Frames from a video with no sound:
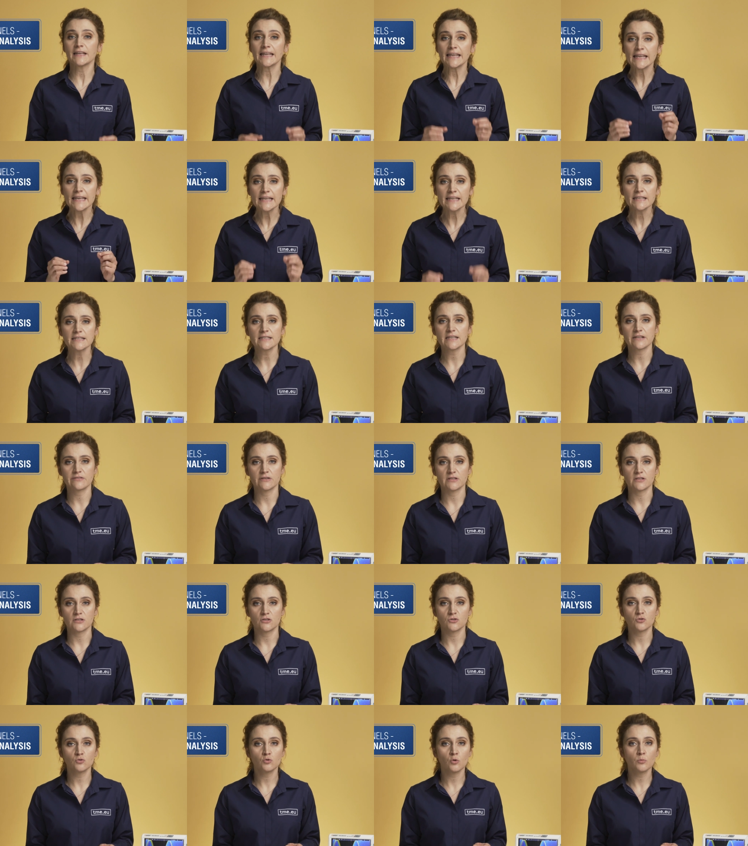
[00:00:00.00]
the easier
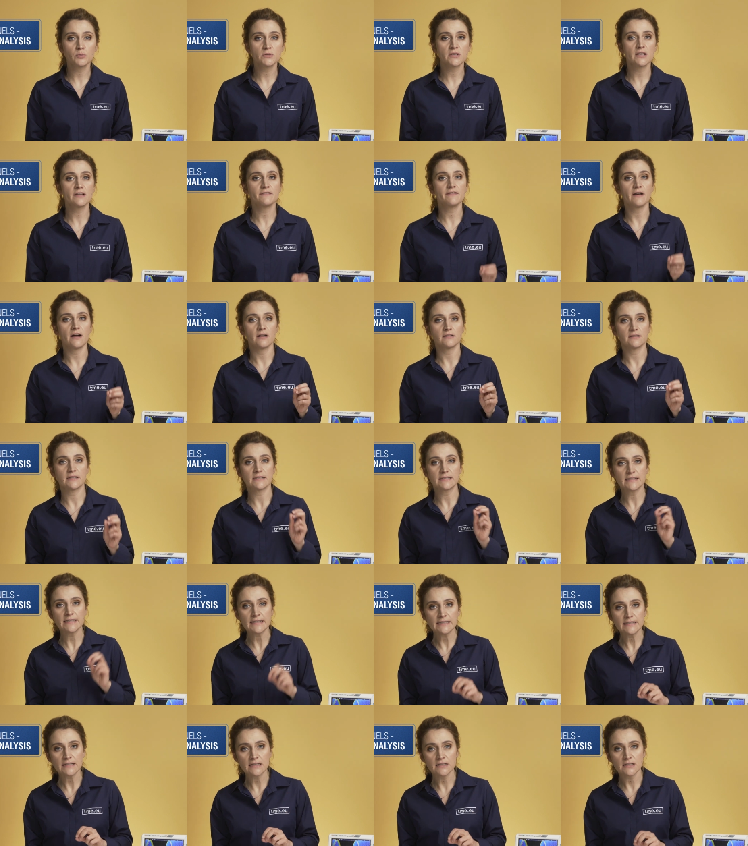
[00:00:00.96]
it is to observe how the
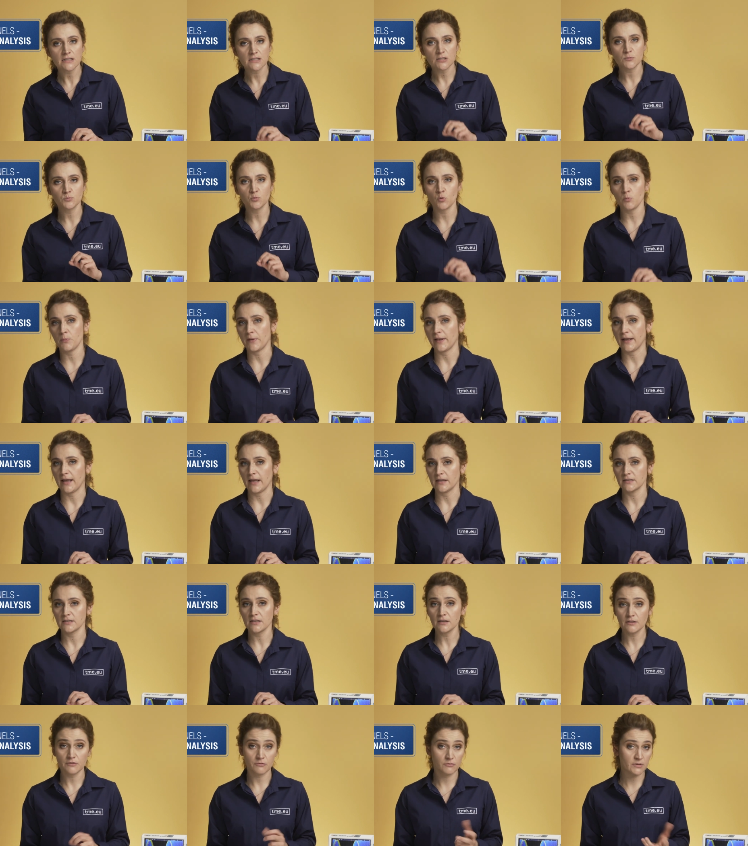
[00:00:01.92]
signal is
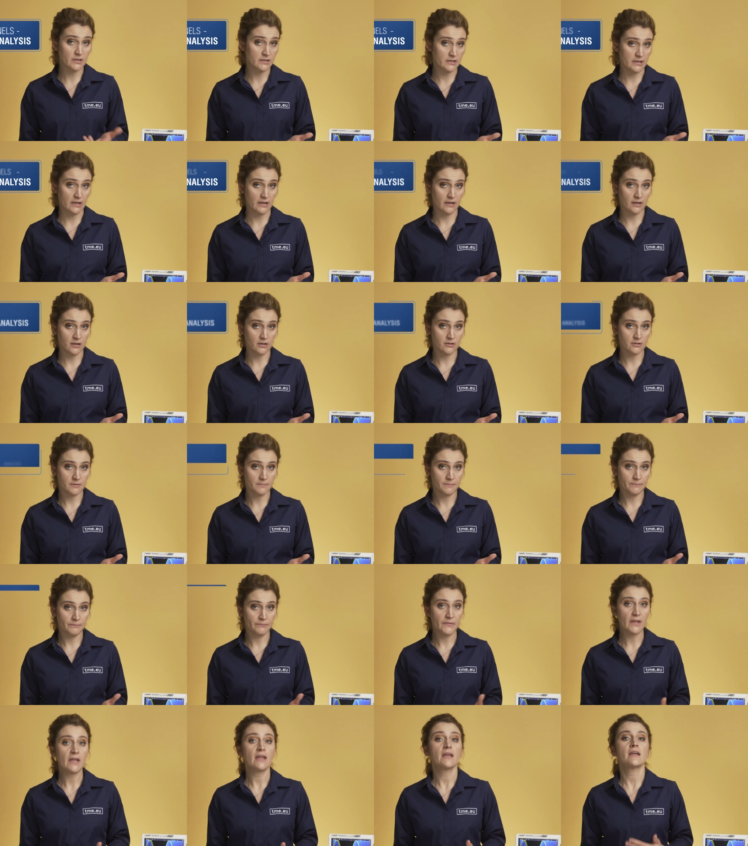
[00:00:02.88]
propagating through the circuit.
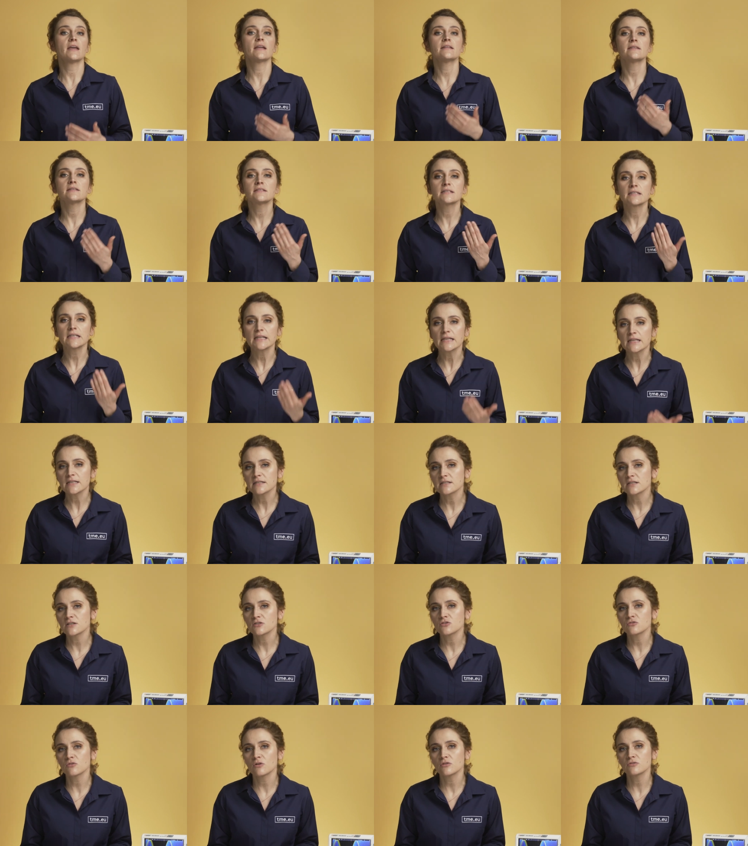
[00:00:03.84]
It is
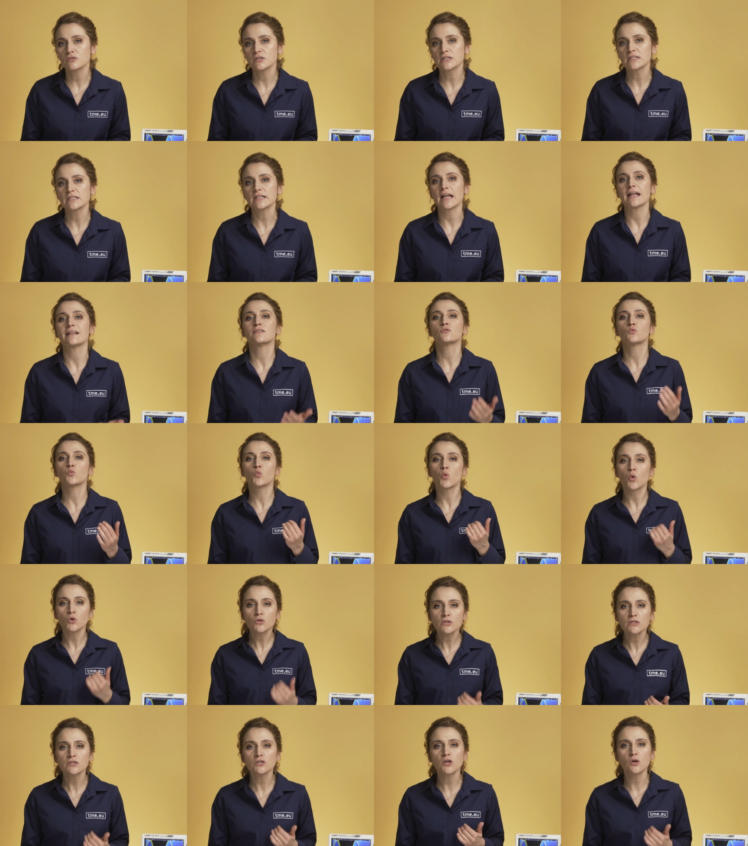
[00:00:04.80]
easier to understand
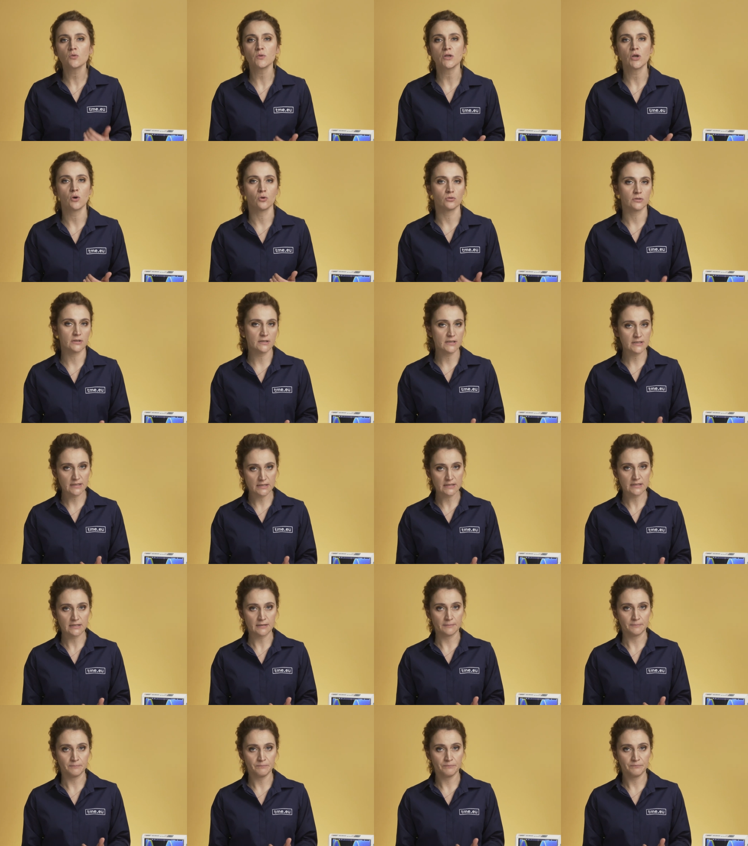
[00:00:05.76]
what is going on in the
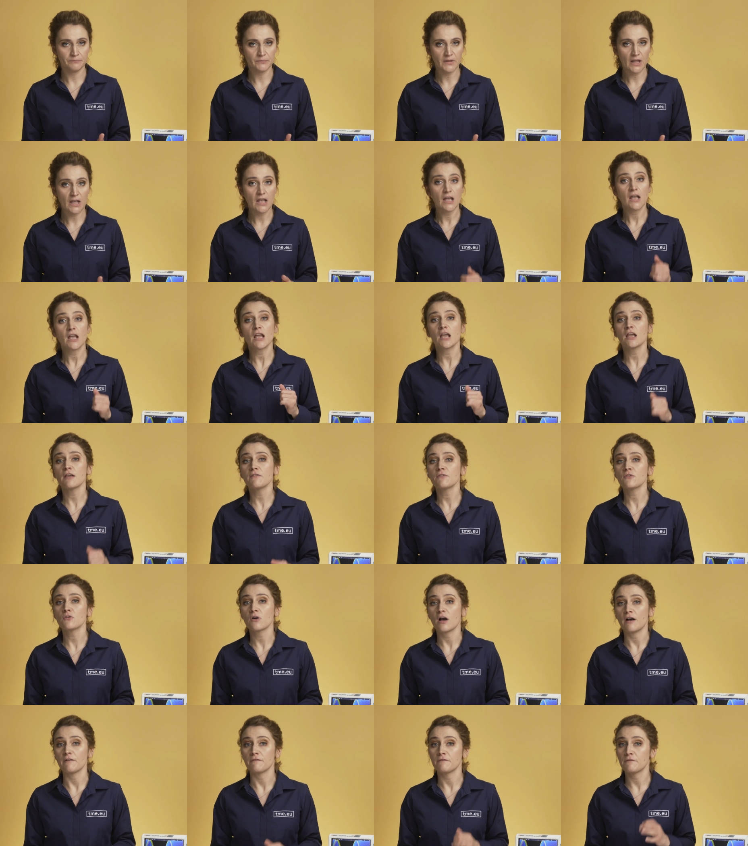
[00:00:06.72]
system. If
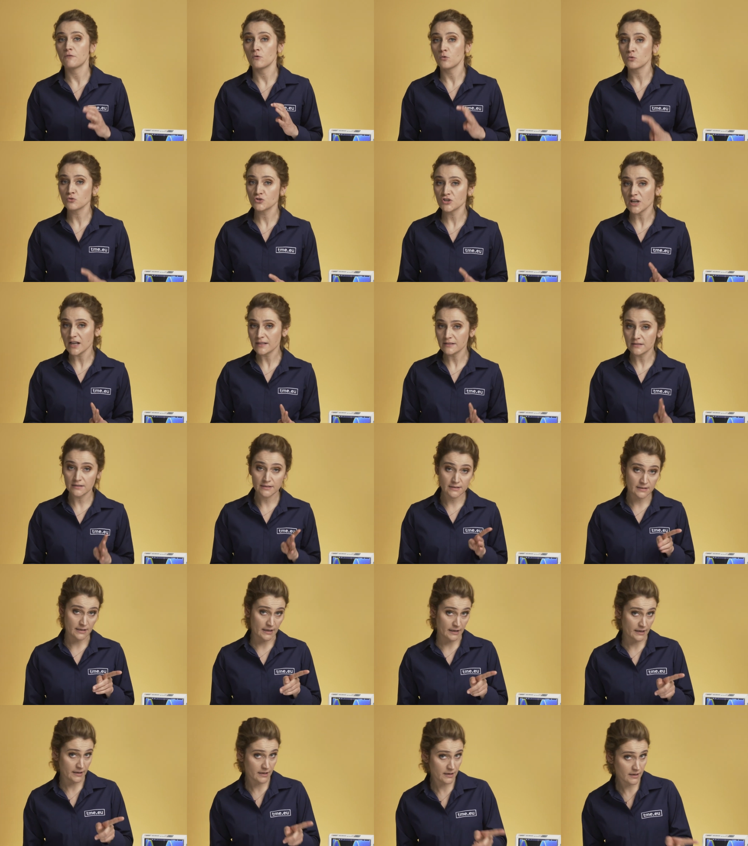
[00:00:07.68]
you have four
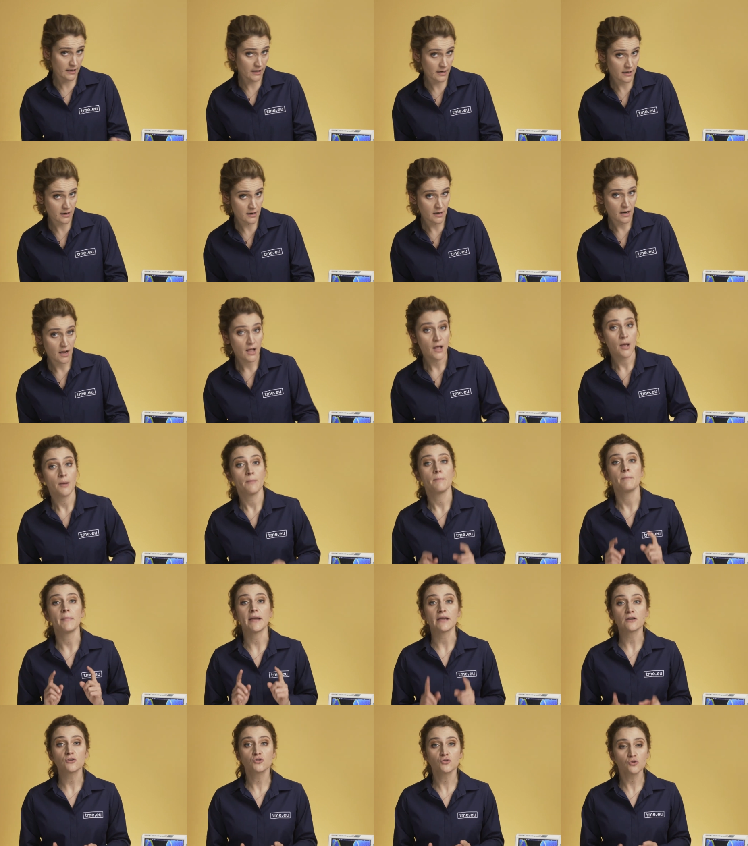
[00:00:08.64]
channels like here,
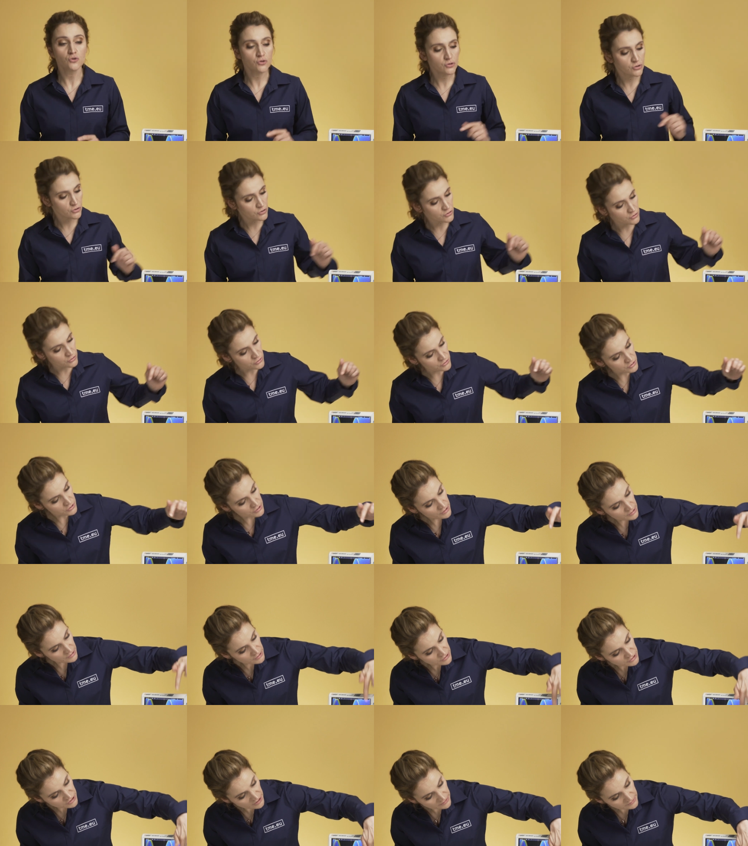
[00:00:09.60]
make sure to use
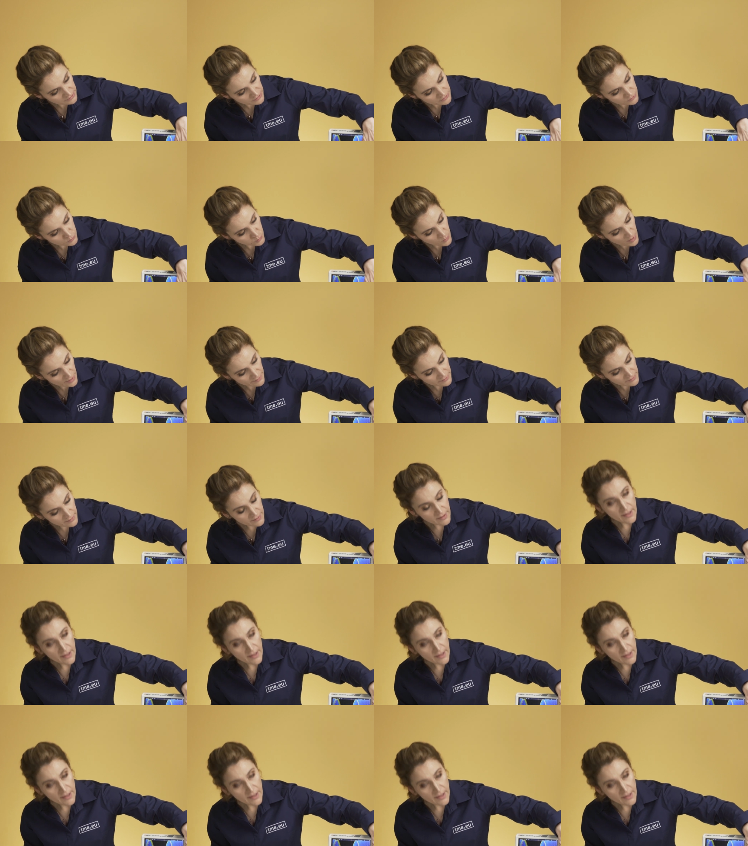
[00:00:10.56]
channels 1